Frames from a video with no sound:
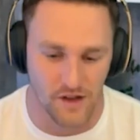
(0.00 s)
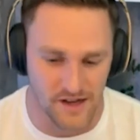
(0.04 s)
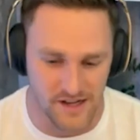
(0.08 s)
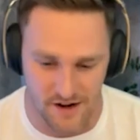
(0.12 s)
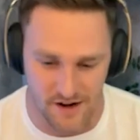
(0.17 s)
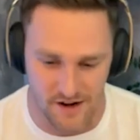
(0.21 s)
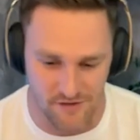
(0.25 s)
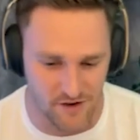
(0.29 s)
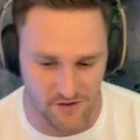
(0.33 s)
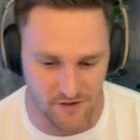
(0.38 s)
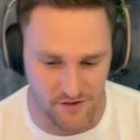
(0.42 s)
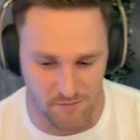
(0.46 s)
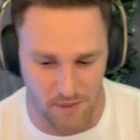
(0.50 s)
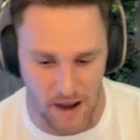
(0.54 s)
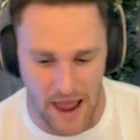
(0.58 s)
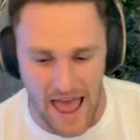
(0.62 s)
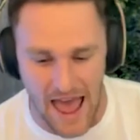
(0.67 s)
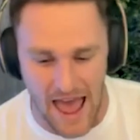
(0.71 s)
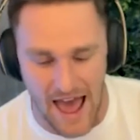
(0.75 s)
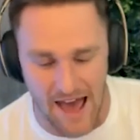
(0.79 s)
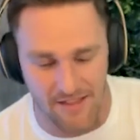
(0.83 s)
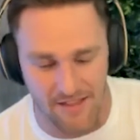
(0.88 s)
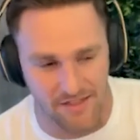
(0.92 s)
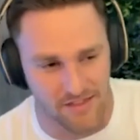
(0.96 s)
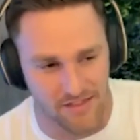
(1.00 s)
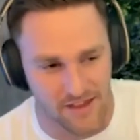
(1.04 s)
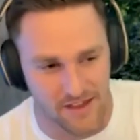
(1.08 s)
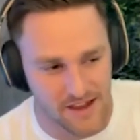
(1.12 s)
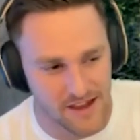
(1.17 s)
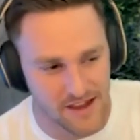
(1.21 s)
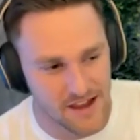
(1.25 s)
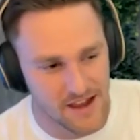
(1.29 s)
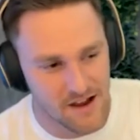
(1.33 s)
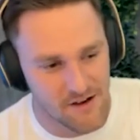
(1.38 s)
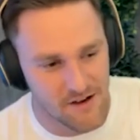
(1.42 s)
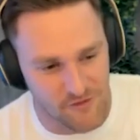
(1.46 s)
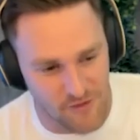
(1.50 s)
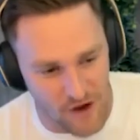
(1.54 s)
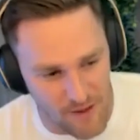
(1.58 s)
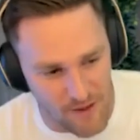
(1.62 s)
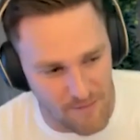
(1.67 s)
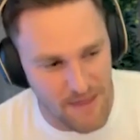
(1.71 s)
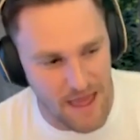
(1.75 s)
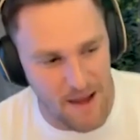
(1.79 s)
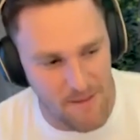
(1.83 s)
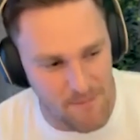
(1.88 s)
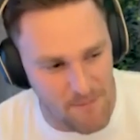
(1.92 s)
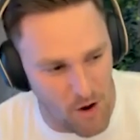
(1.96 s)
different path.
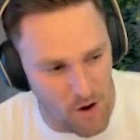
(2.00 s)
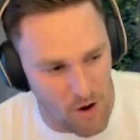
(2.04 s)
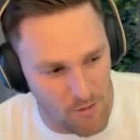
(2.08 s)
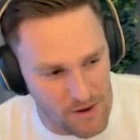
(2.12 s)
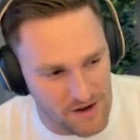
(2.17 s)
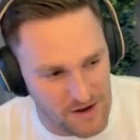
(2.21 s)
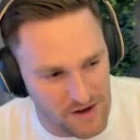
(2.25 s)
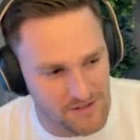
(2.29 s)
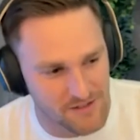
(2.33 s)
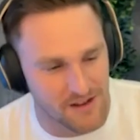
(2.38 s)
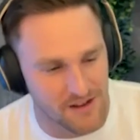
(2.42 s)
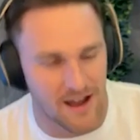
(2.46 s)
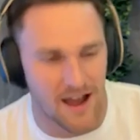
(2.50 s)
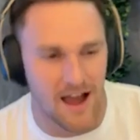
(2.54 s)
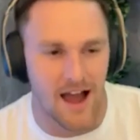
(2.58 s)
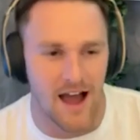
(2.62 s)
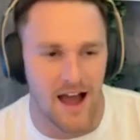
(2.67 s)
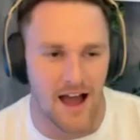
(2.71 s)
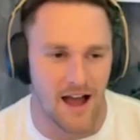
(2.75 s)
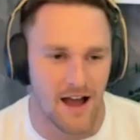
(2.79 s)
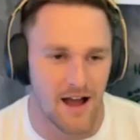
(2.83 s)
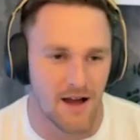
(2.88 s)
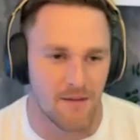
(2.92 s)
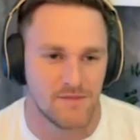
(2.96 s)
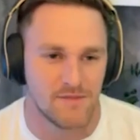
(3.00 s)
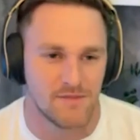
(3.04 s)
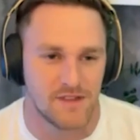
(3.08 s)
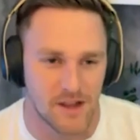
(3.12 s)
From that moment, um, did